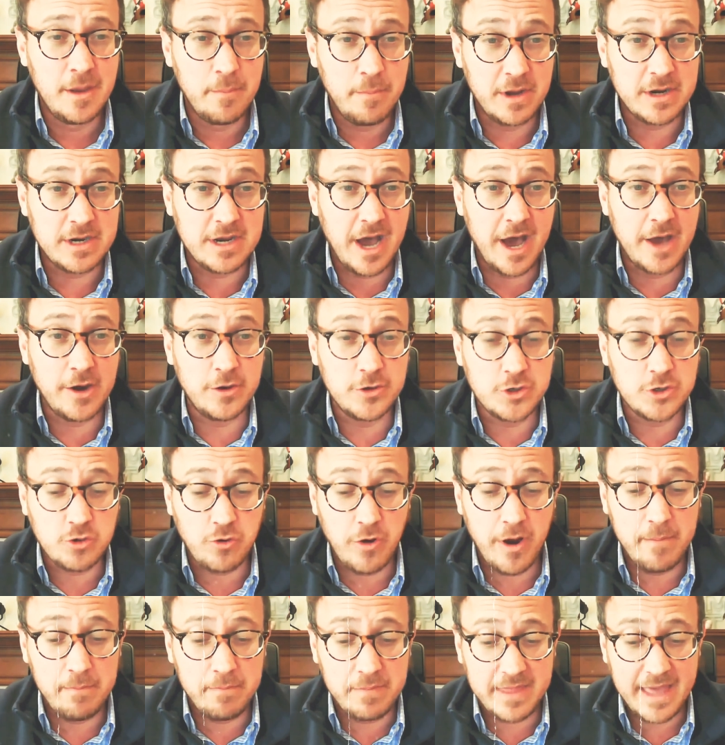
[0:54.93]
But Donald
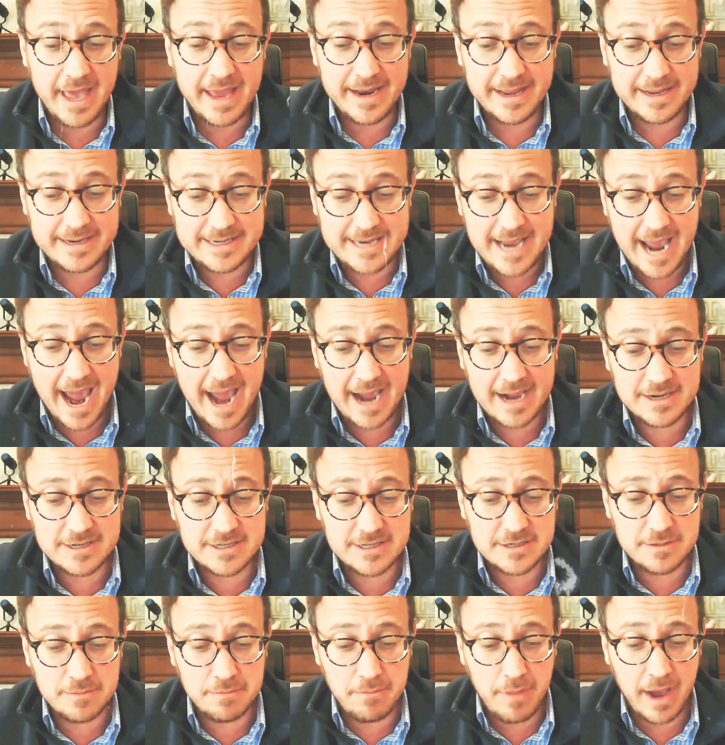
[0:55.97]
Trump then
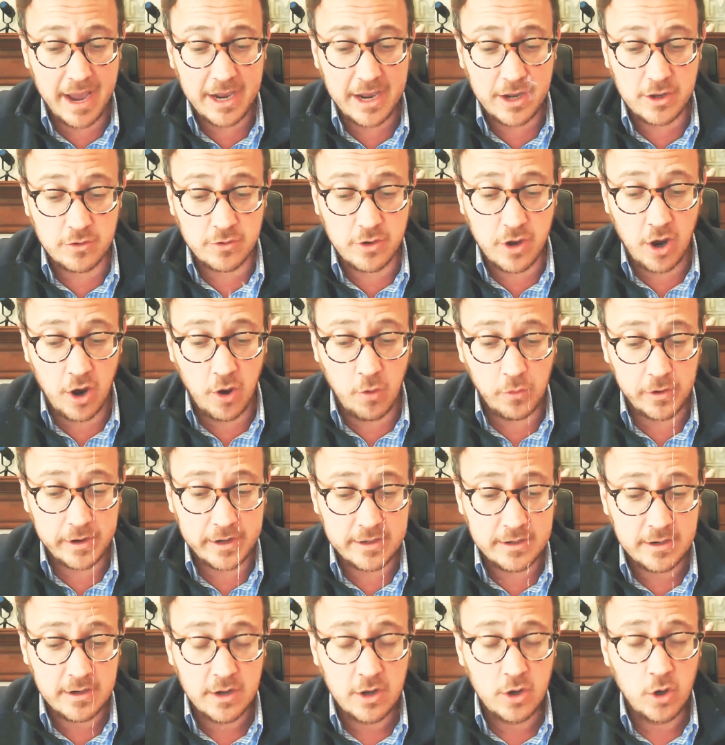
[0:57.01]
attacks Michael
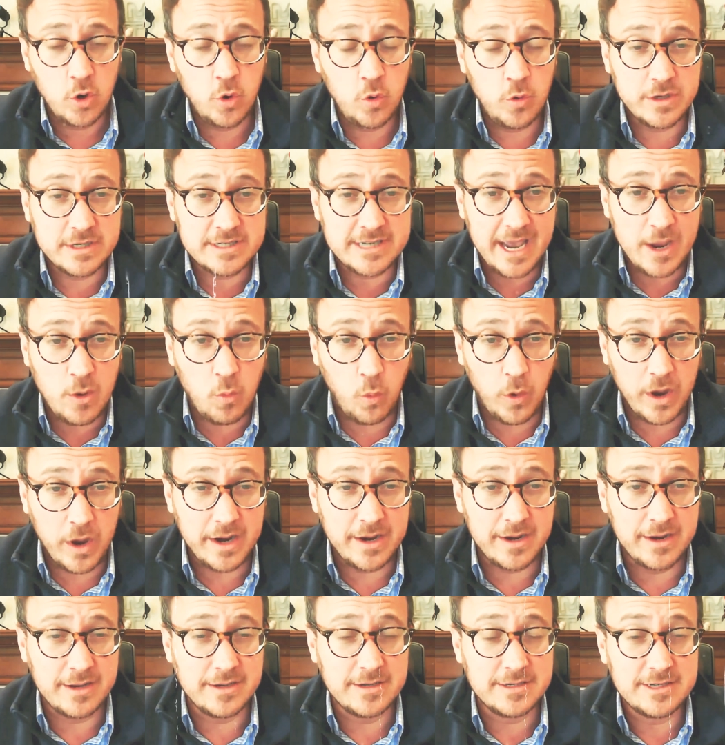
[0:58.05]
Cohen, who is a
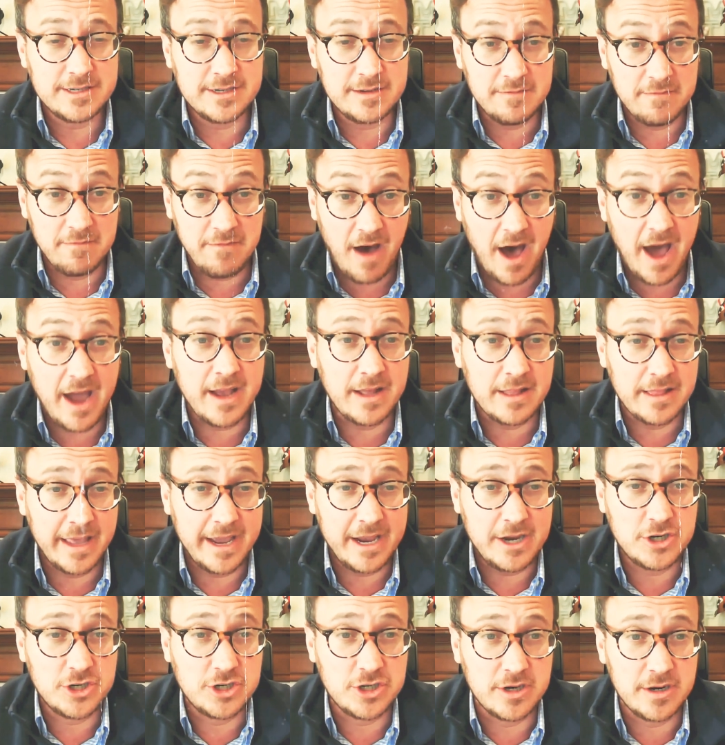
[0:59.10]
witness in
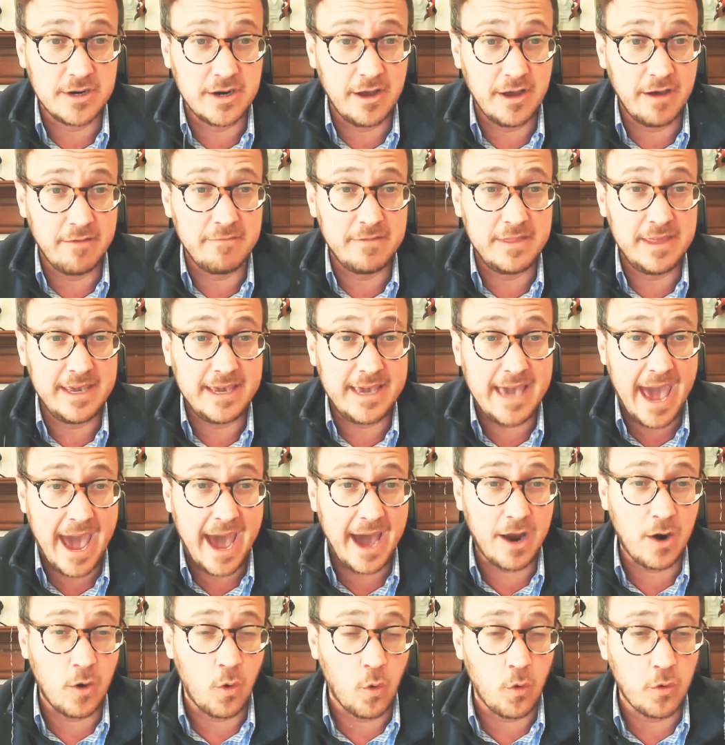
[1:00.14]
violation of the
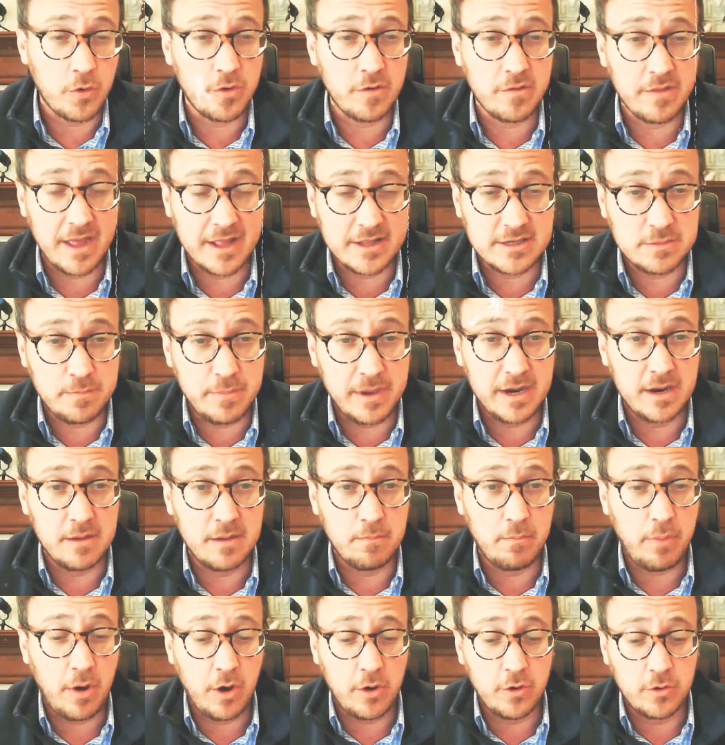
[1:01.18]
gag order that's been
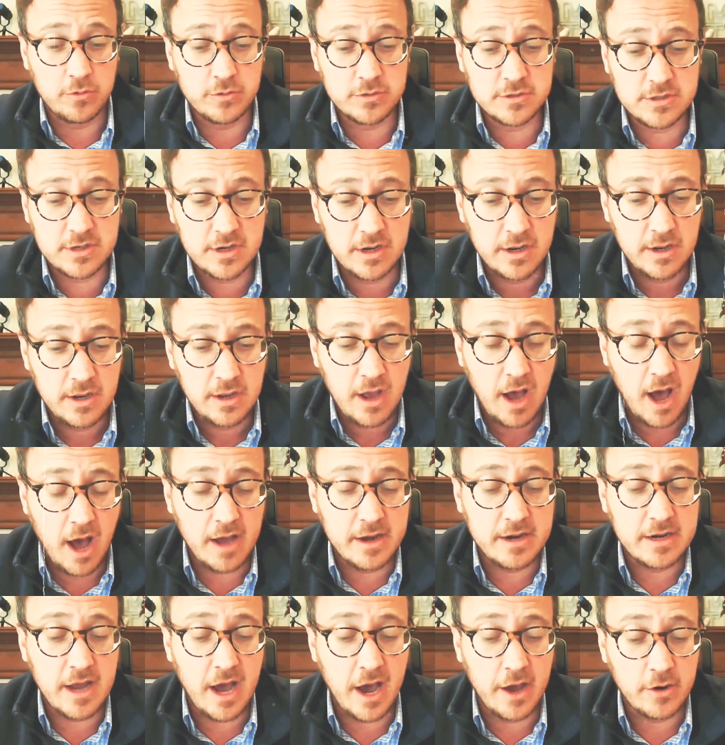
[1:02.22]
imposed
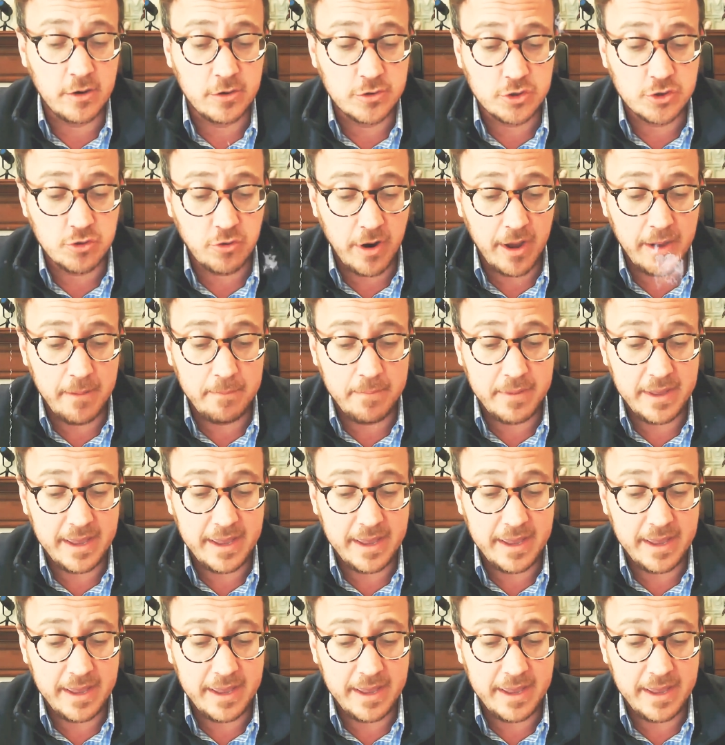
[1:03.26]
on Donald Trump